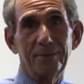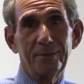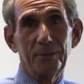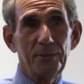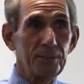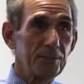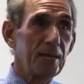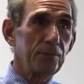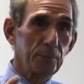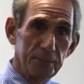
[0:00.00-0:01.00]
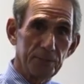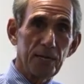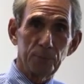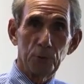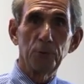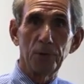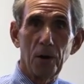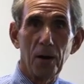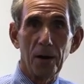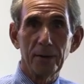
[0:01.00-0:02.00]
So you just have to accept who you
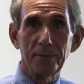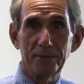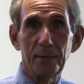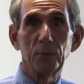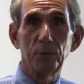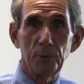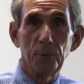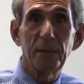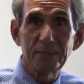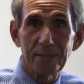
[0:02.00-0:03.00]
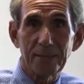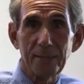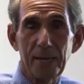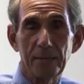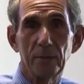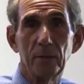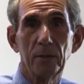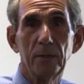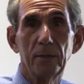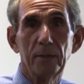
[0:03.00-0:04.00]
are and say, I'm going to do the best I can.
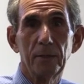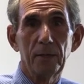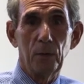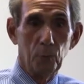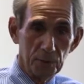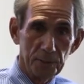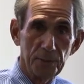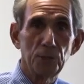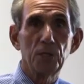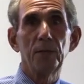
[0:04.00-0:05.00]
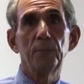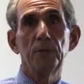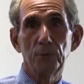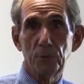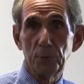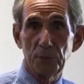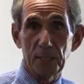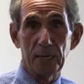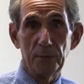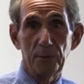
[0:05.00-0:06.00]
And I'll work in the gym, and you'll do what you
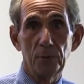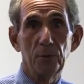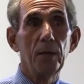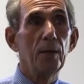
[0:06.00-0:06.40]
got to do.